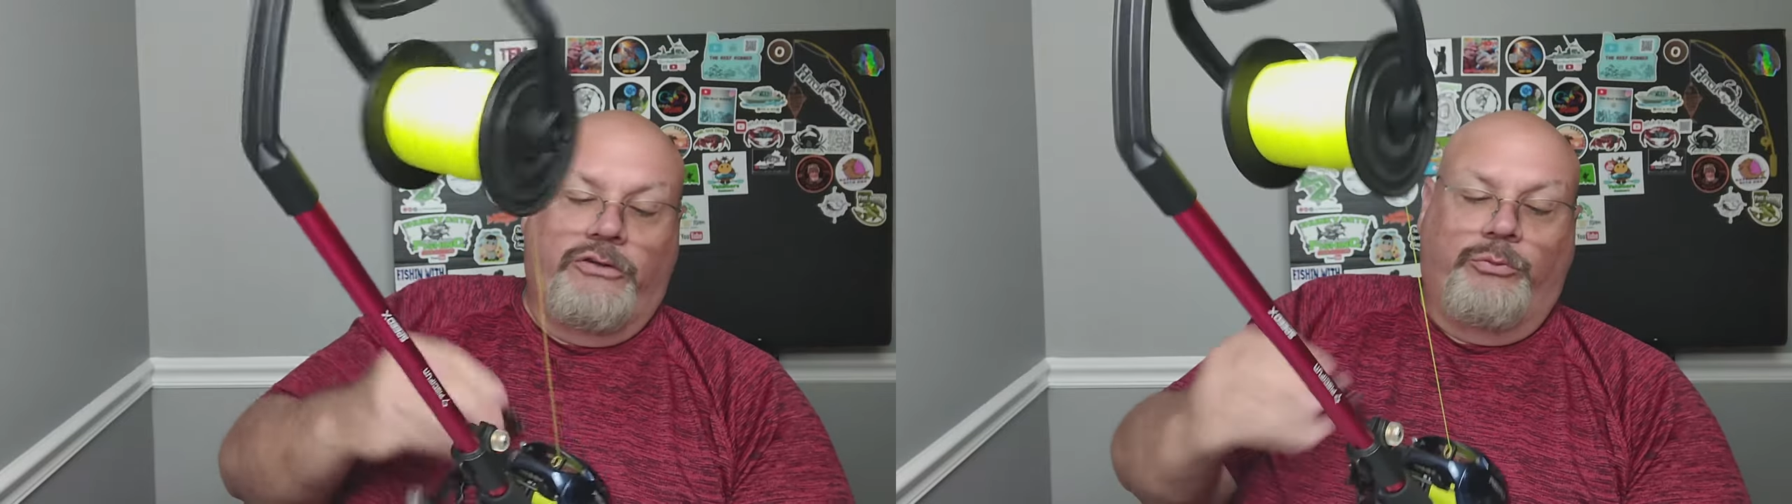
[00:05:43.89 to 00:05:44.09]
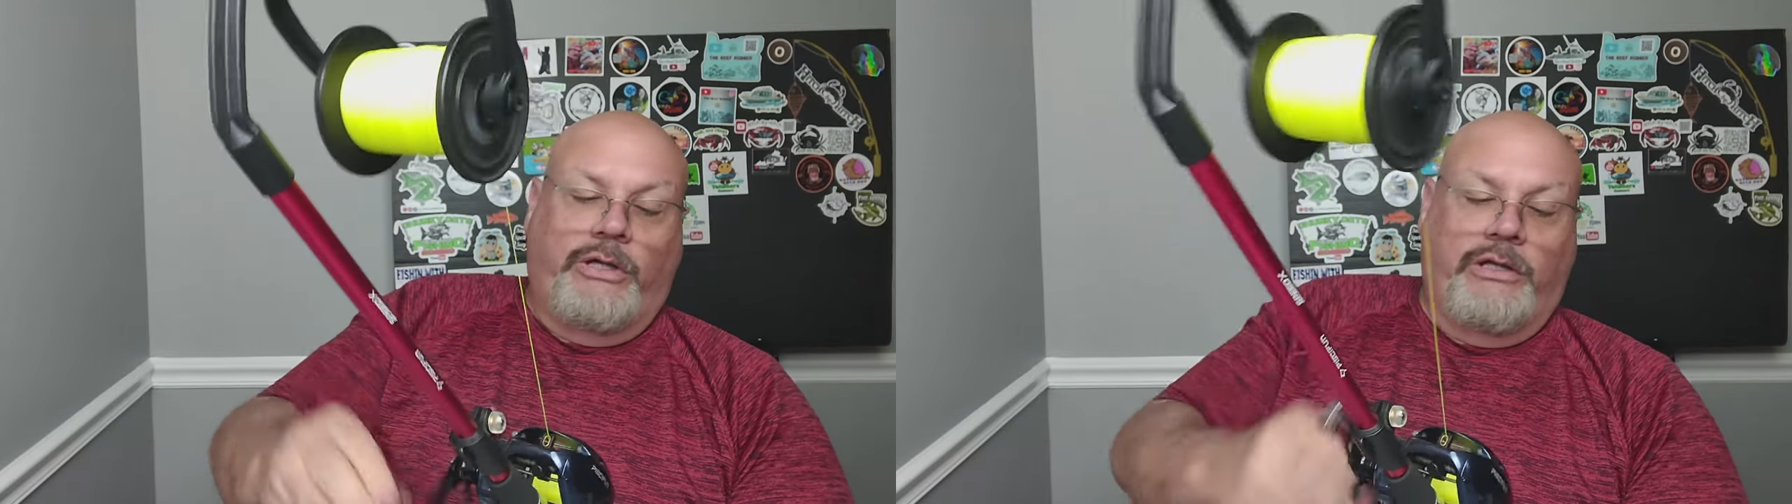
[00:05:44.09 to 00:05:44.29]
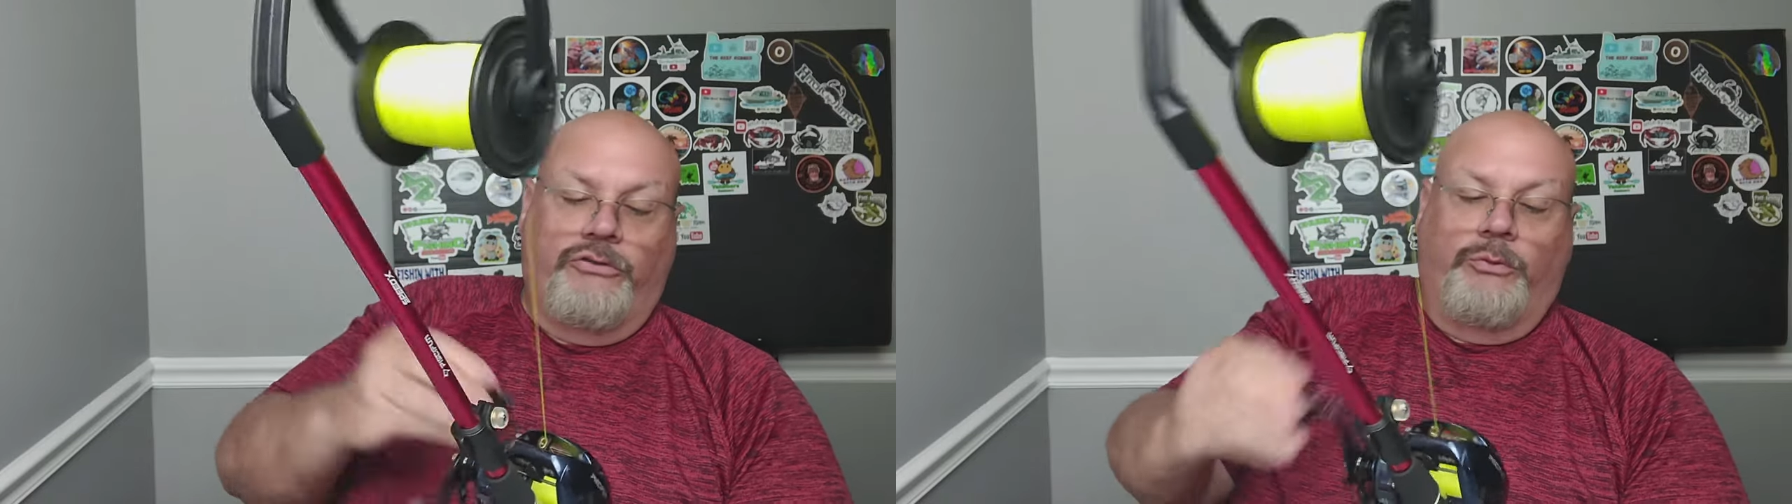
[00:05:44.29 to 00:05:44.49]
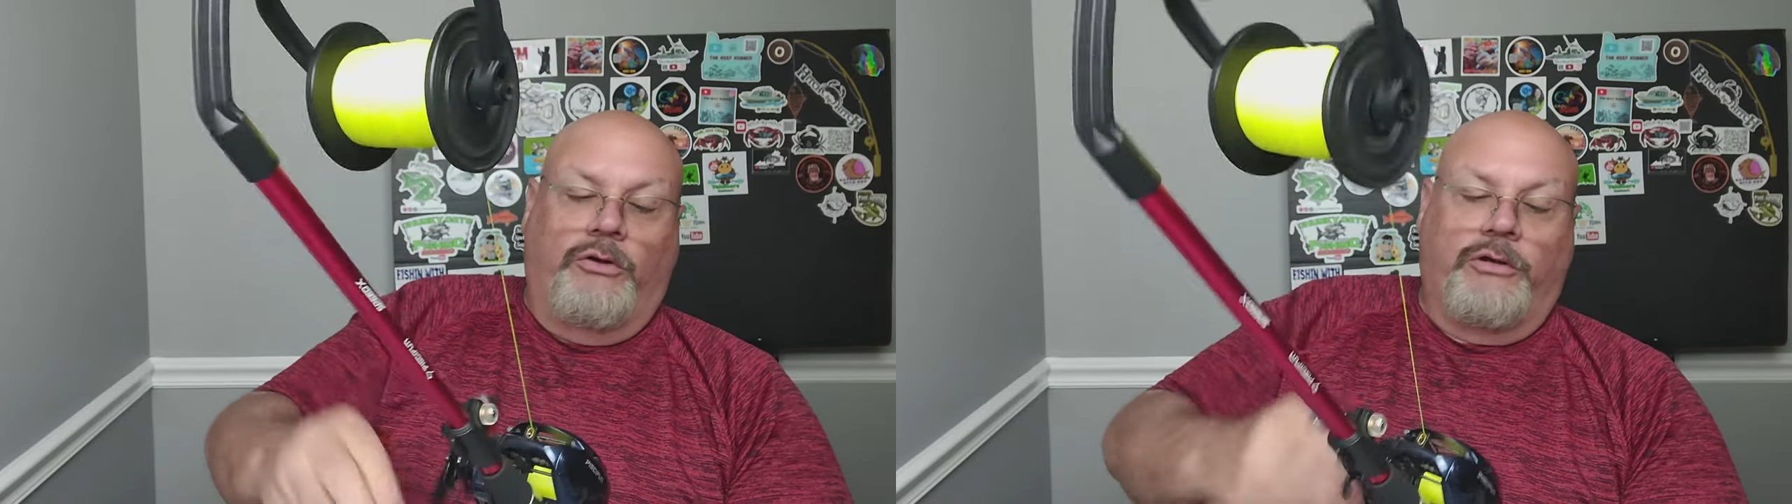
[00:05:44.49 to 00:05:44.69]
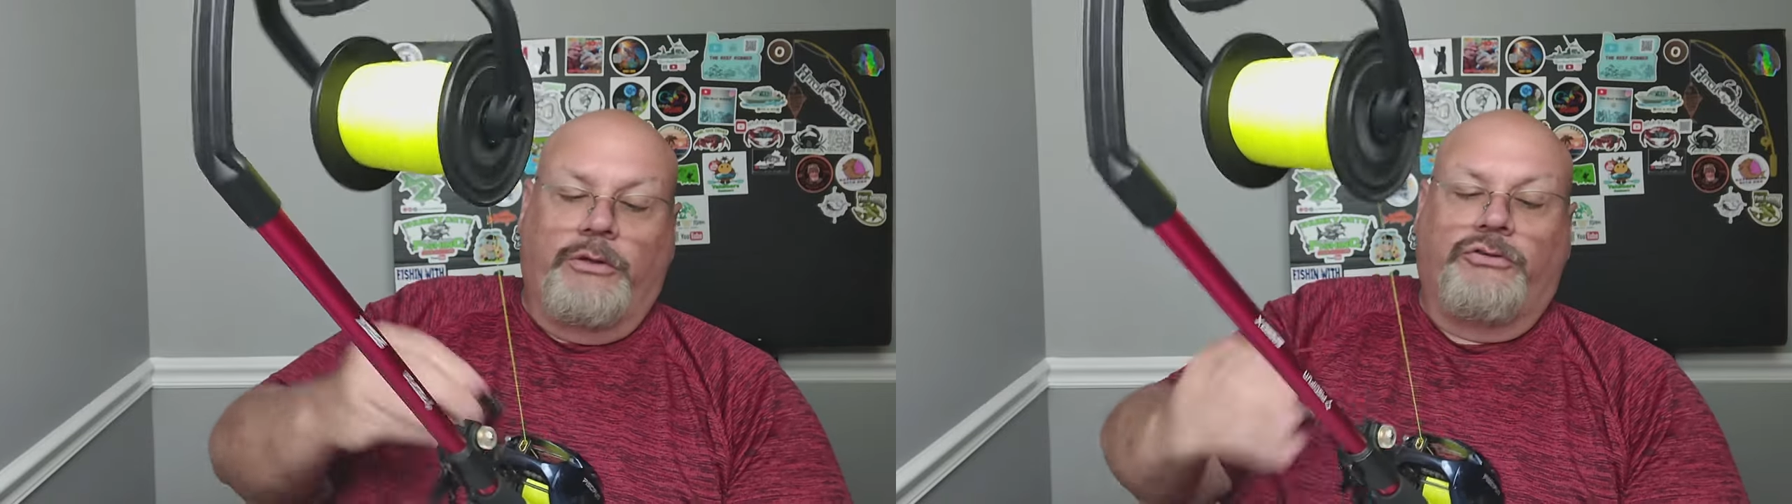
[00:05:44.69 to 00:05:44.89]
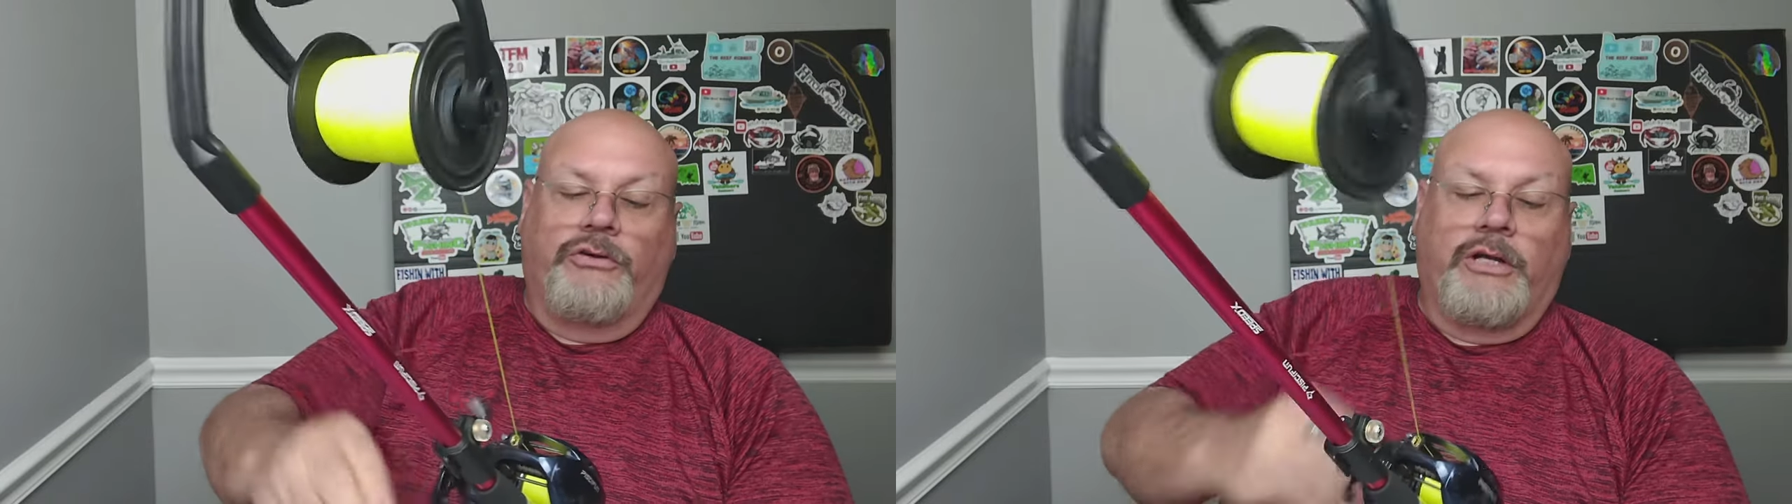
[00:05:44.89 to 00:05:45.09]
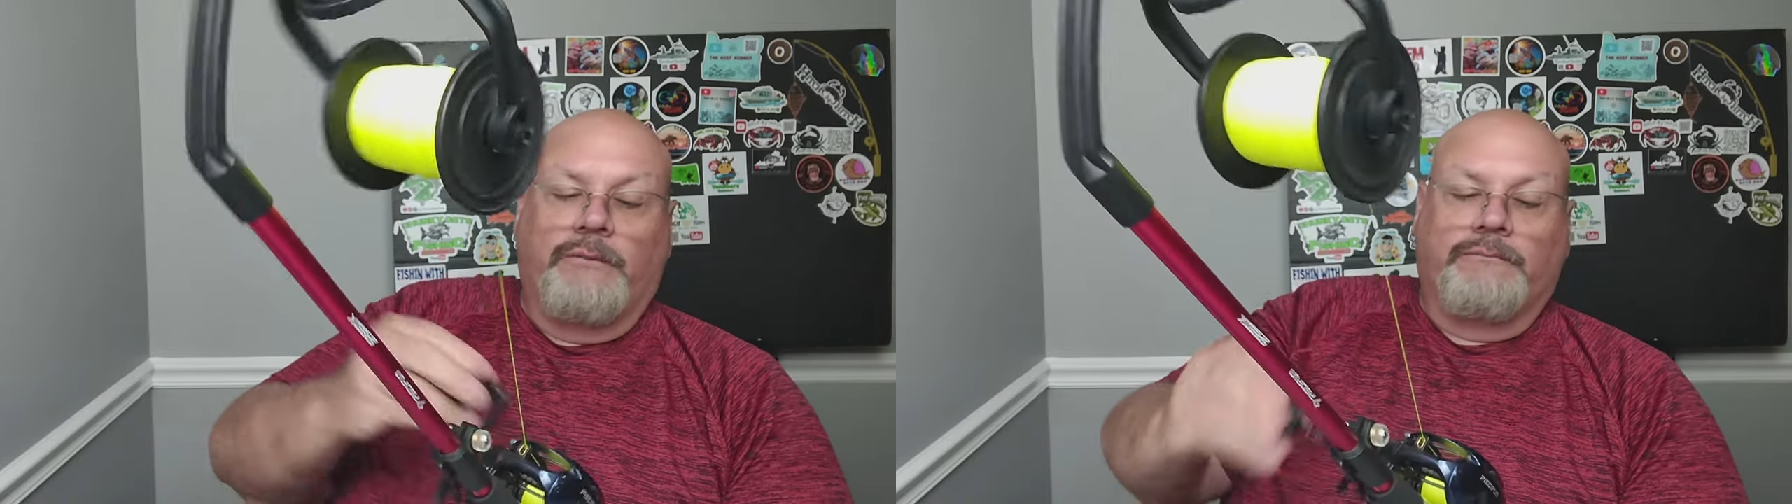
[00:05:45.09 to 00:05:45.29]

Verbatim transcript: gets me a small commission on it.